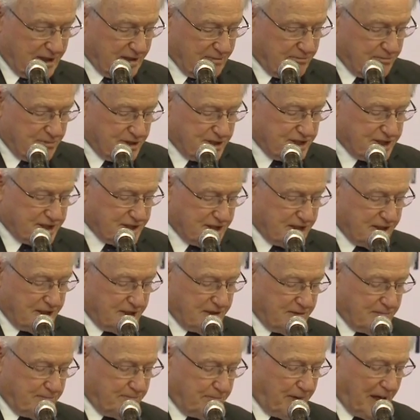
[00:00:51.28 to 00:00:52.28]

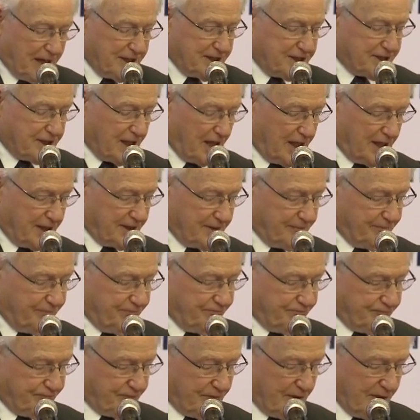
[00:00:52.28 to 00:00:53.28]
Mr. Paisan,
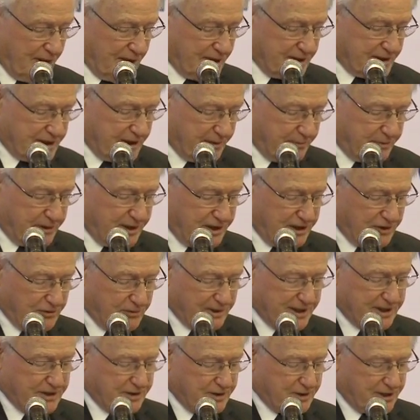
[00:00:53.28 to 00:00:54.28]
deputy
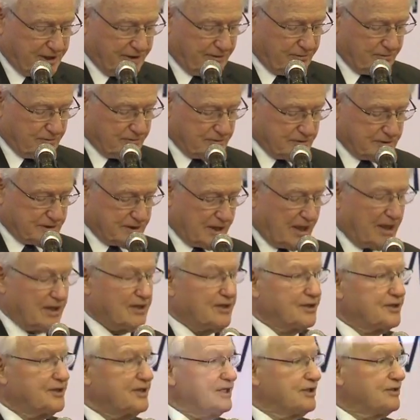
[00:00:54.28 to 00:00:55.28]
director general,
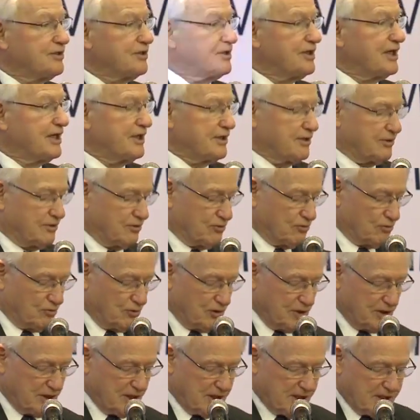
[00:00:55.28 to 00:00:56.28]
Thailand International
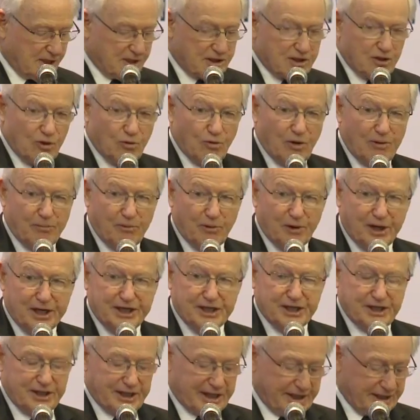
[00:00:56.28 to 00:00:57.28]

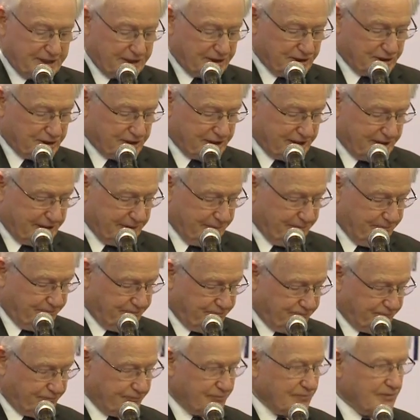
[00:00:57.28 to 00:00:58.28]
Cooperation Agency.
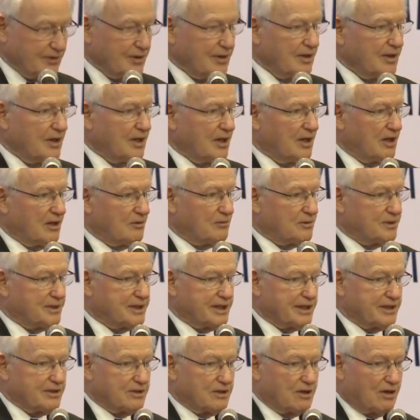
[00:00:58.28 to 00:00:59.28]
I want to
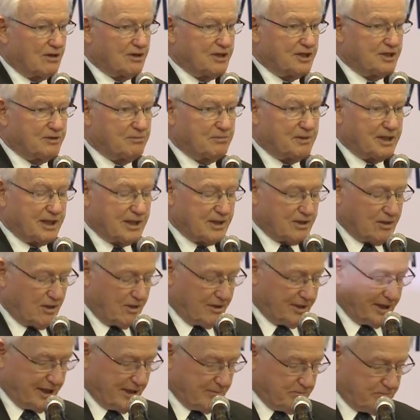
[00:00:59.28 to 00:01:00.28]
acknowledge my
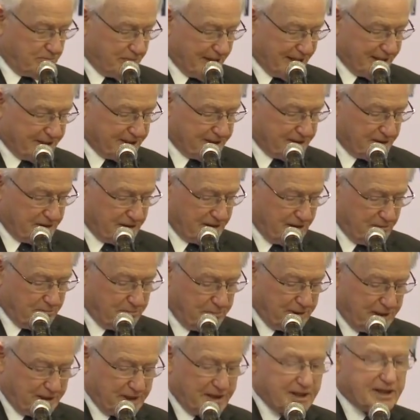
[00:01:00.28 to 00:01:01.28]
colleague, Ambassador
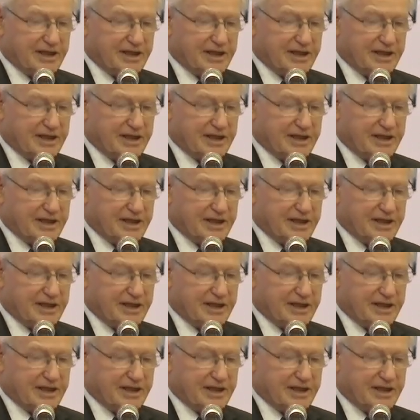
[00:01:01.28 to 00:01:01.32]
Ben